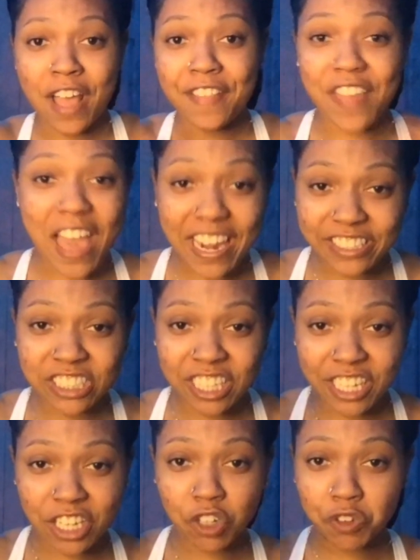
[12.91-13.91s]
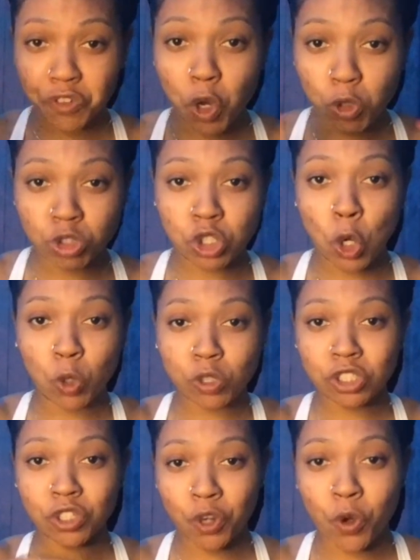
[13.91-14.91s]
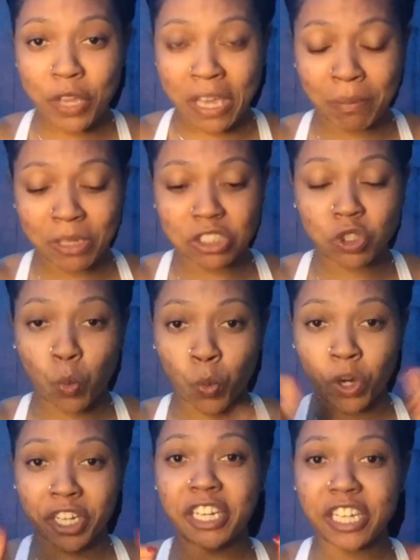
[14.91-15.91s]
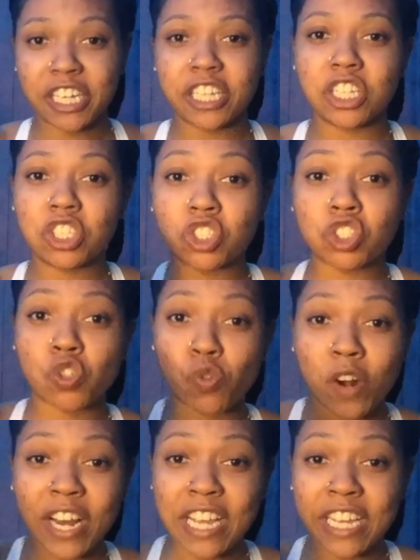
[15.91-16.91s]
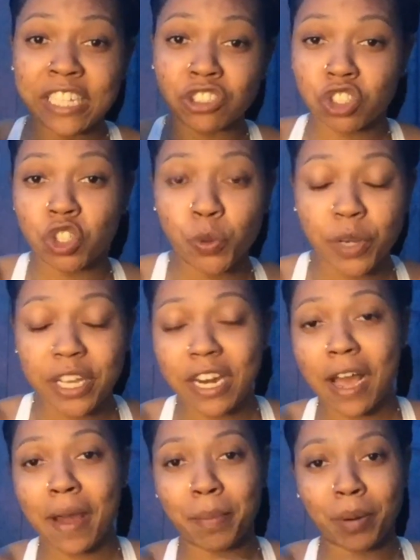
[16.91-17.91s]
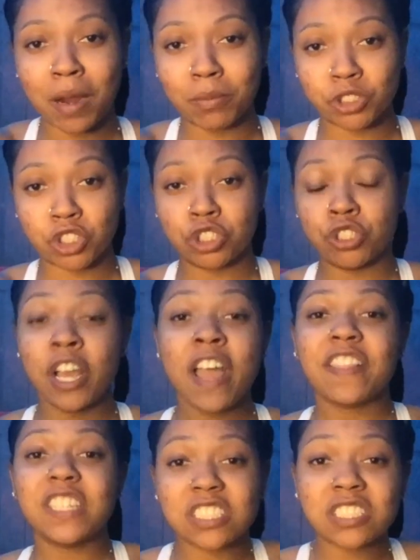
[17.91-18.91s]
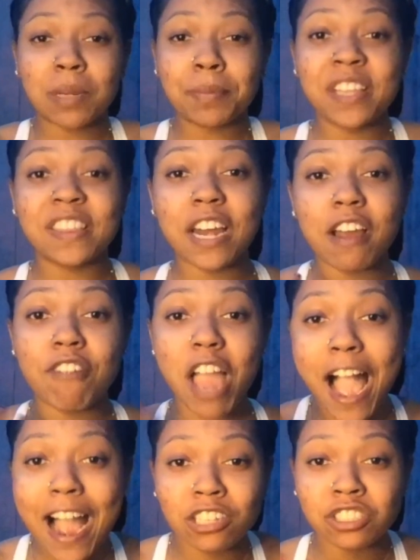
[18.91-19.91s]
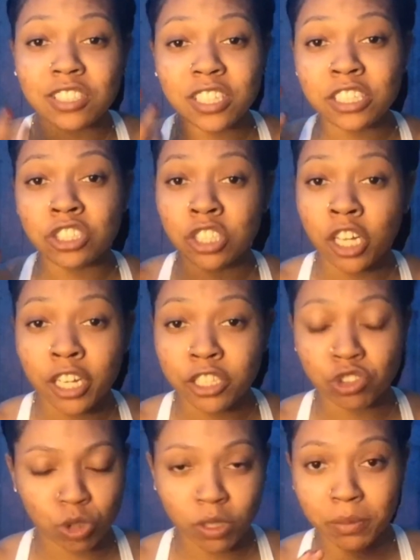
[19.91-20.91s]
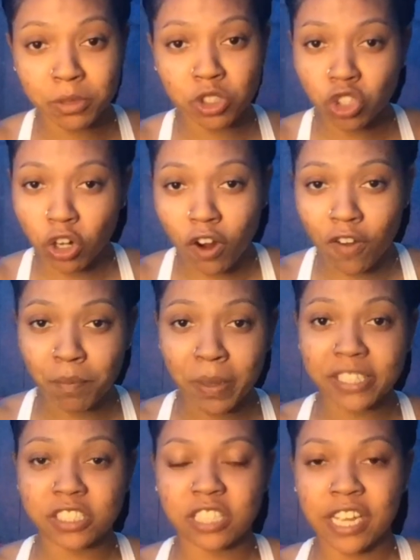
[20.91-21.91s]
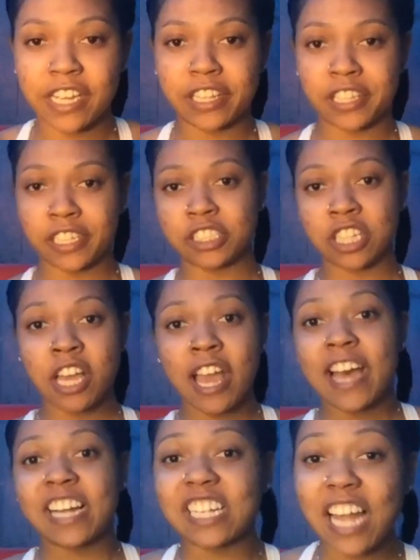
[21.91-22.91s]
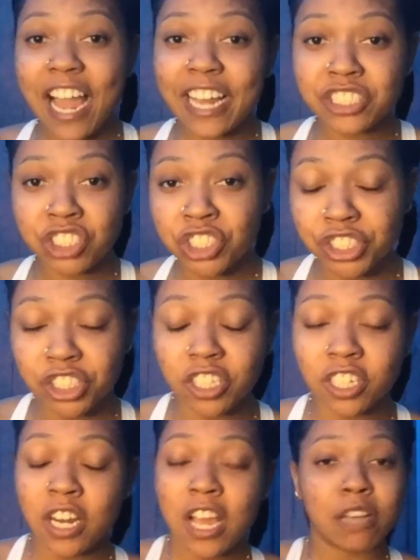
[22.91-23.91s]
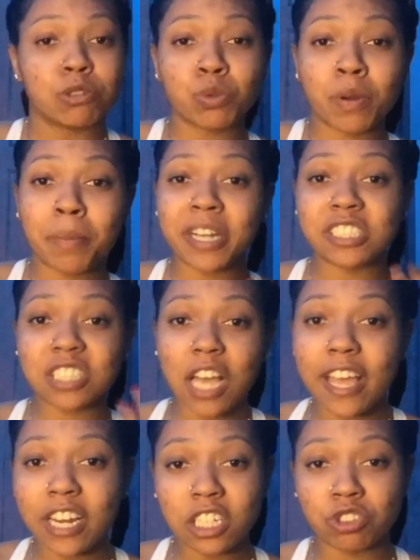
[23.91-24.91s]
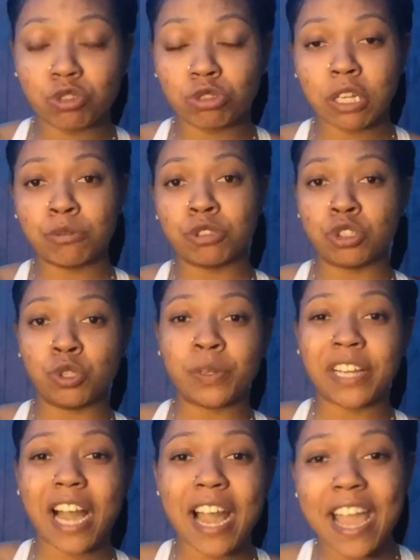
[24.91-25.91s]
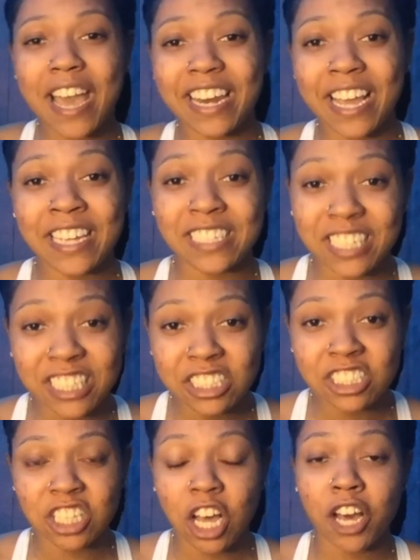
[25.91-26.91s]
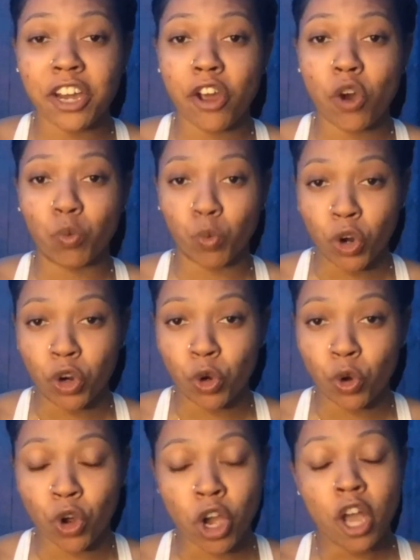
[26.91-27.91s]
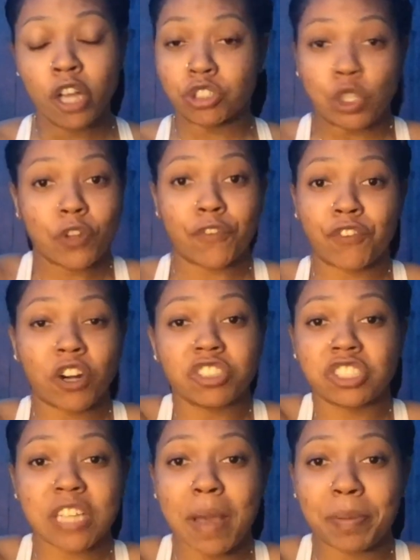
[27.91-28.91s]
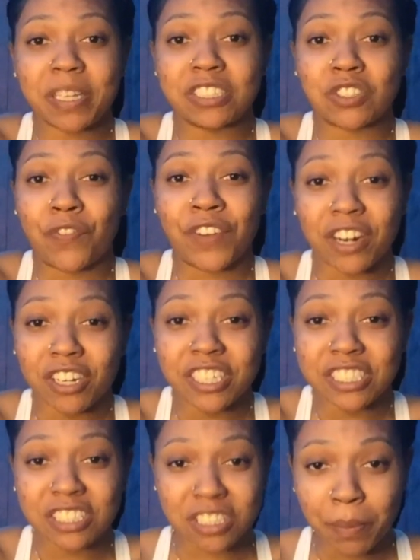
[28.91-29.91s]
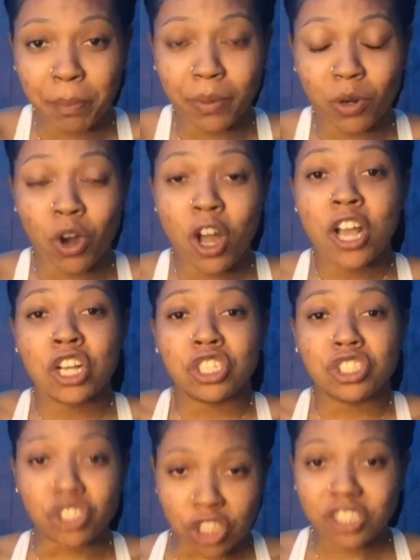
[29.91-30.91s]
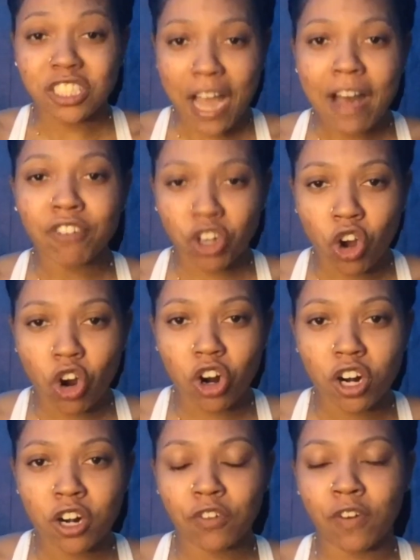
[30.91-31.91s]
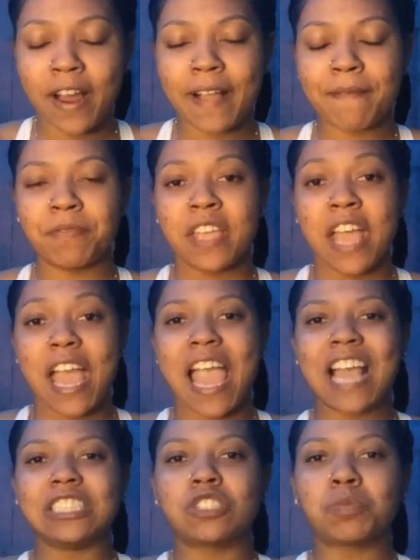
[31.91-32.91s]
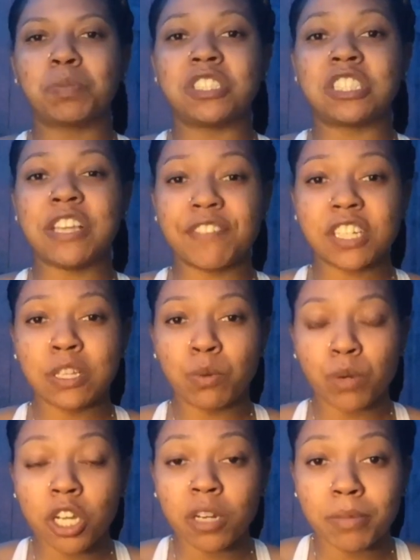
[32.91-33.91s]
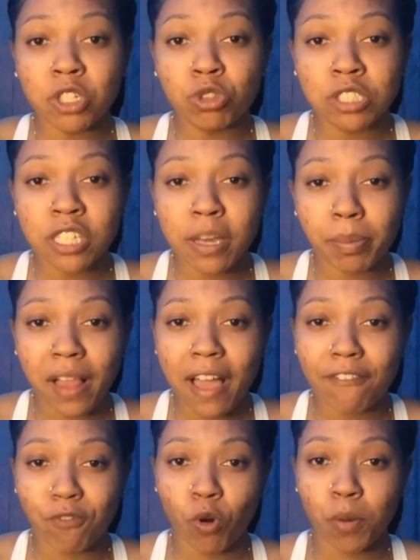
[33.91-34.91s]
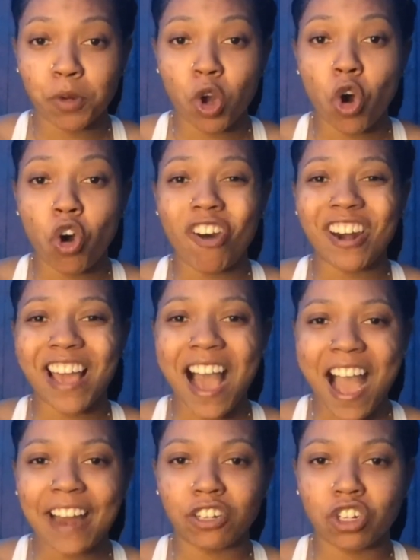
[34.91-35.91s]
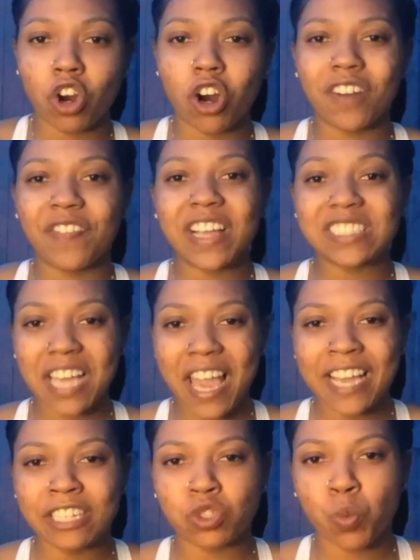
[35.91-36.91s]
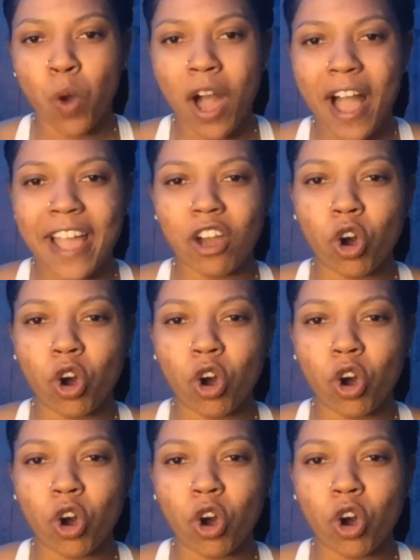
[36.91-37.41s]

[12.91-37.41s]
That is it. No jokes, no gimmicks. We're going to get straight into it. I promise you. This is something that I've actually done. So let me start off by saying this. Last year, it was one of my side hustles I was doing. I had a Nissan Rogue. So the first step is very simple. Just have a car, right? And specifically, we're going to be using a platform called HyreCar. That's HYRECAR.